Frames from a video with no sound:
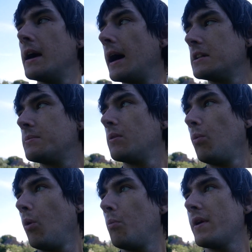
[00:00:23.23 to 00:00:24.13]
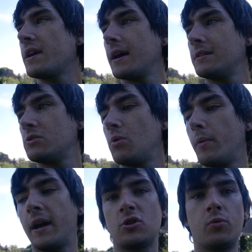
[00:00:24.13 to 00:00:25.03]
And it's been a warm weekend as well.
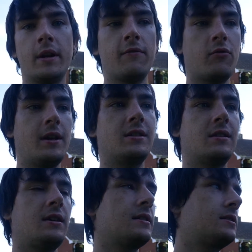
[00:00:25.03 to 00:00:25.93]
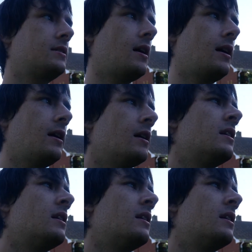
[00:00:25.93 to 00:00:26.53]
We had 23 yesterday.